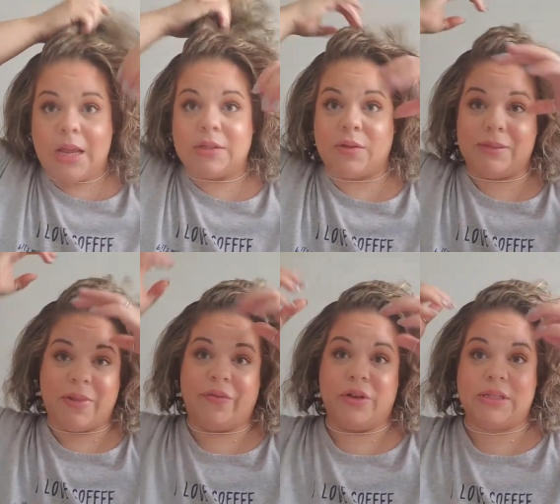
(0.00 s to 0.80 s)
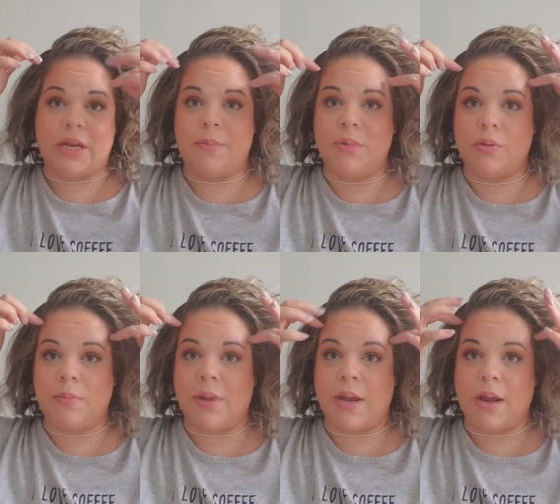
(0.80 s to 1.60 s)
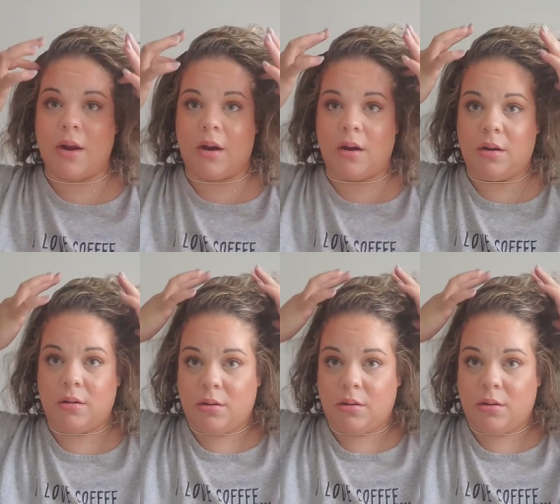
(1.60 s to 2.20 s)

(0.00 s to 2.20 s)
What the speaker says: So this is my first time doing my hair